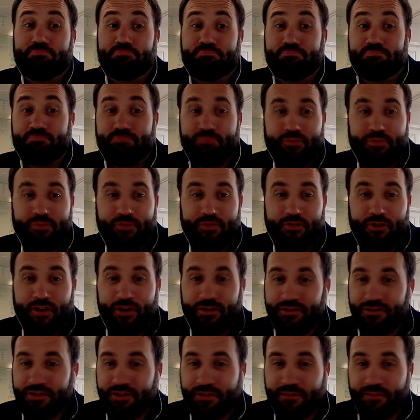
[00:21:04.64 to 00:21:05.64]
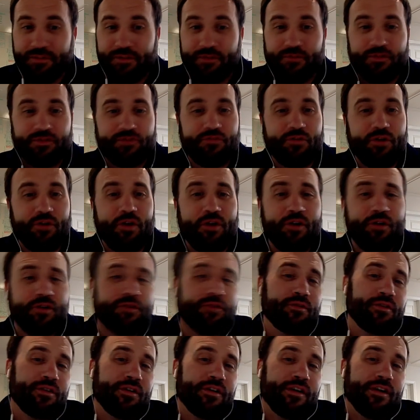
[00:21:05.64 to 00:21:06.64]
thought something was wrong.
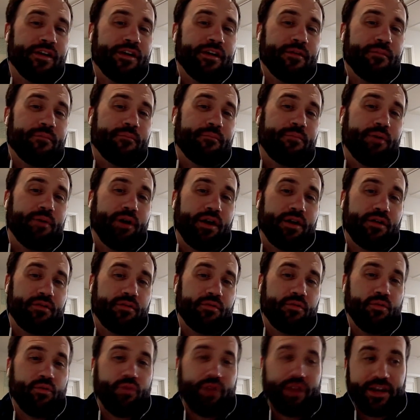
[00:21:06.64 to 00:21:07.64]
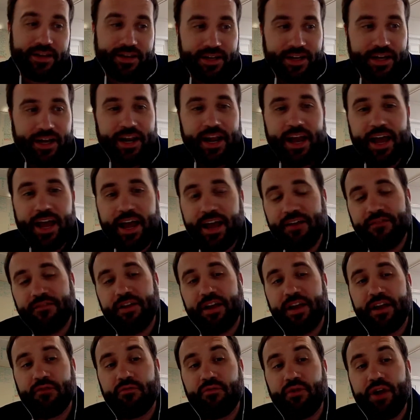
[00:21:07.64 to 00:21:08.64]
But we did have
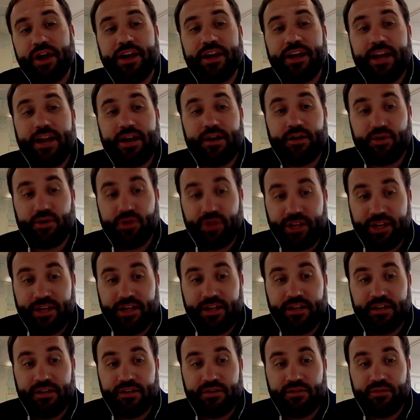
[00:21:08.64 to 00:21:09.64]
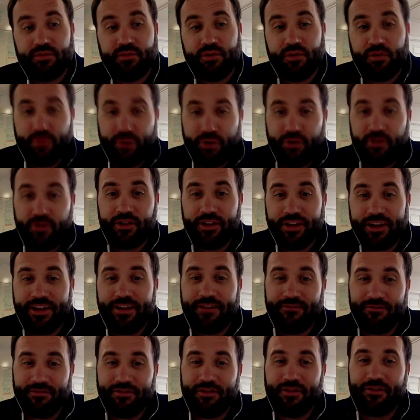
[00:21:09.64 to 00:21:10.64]
a radiator leak where we were
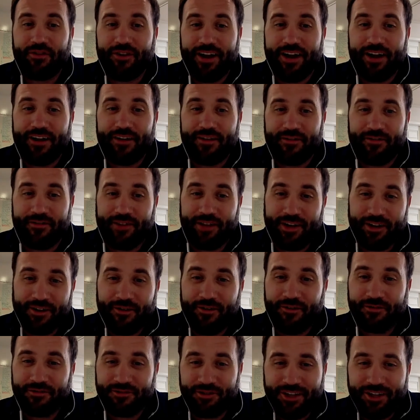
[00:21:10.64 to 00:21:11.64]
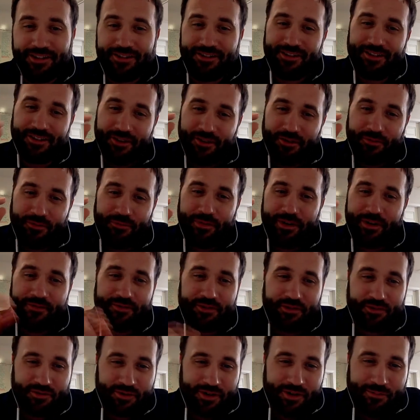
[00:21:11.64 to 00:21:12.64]
leaking fluid out of the vehicle, just a little bit of
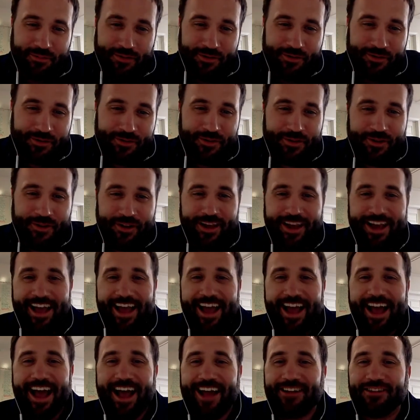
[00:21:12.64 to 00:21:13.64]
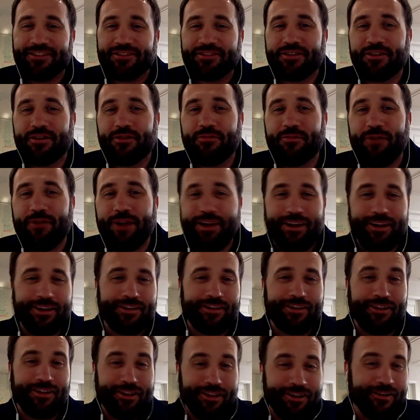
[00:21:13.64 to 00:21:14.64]
a drip. And so we
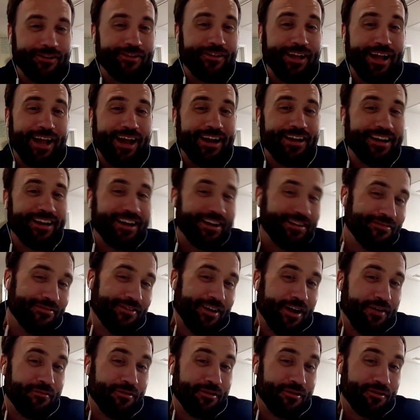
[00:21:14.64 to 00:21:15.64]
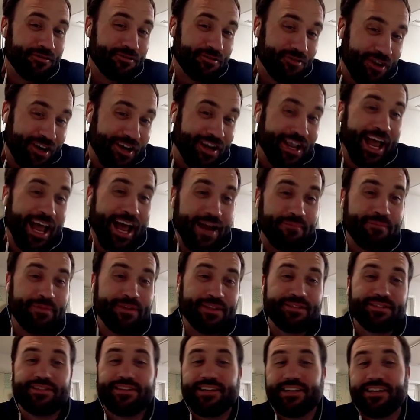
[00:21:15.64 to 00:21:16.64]
could clearly identify where the truck had
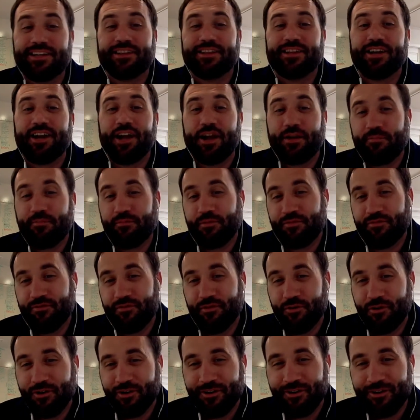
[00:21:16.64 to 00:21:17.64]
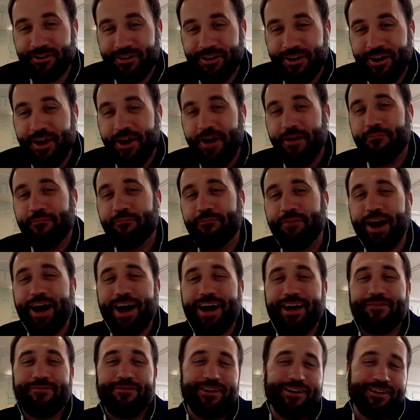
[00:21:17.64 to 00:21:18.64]
been sitting the night before
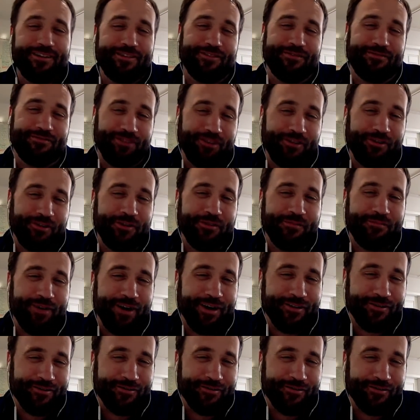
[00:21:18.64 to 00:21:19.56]
by where the fluid puddle